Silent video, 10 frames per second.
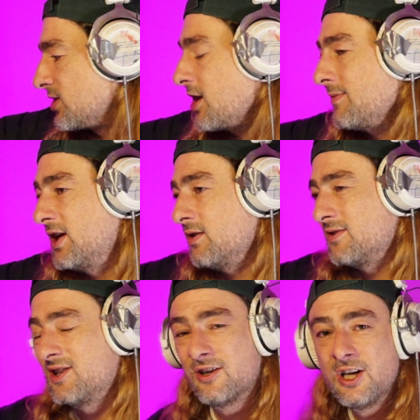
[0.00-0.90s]
tell me,
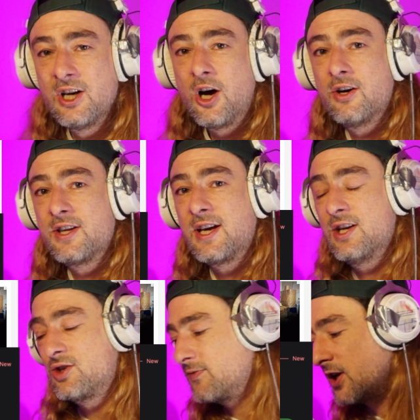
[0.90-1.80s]
you know, oh, at the
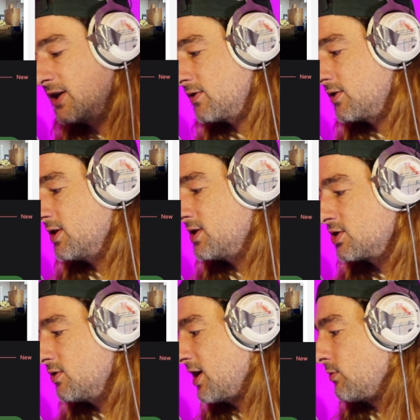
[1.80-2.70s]
age of like
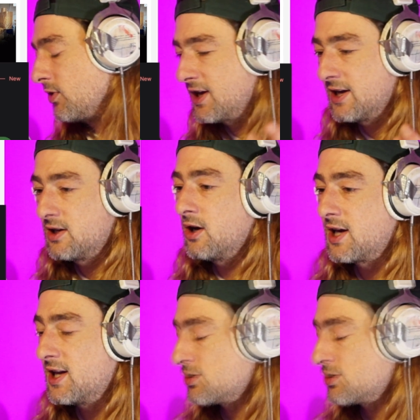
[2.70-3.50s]
32, they won there. Okay, that's